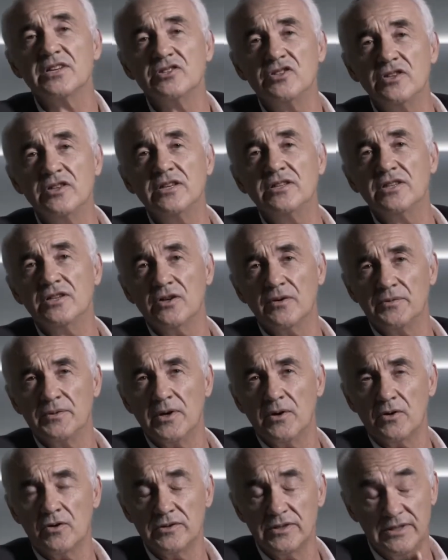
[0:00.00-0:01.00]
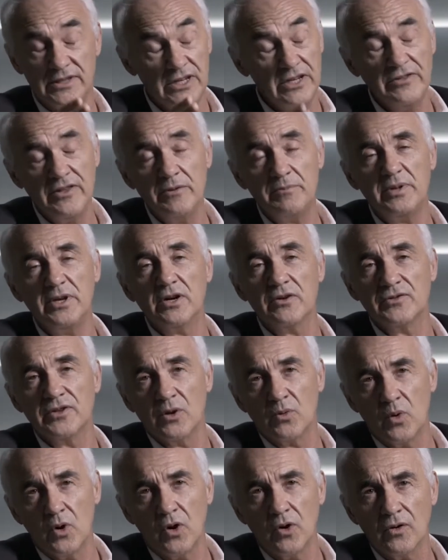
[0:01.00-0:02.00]
of the GDP
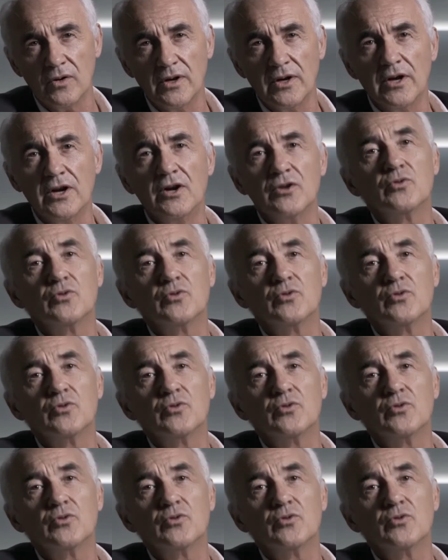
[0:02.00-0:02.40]
of the world